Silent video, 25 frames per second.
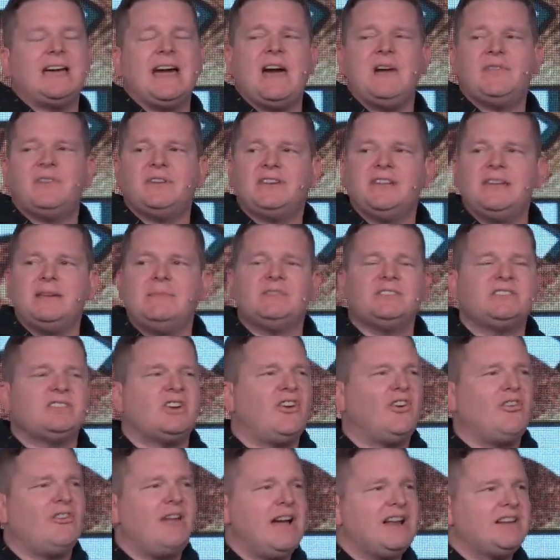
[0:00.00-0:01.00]
guy, the demon
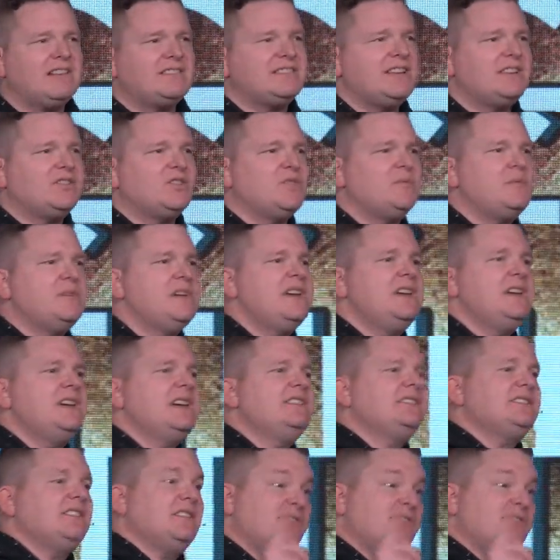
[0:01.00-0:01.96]
turned around and said to him, he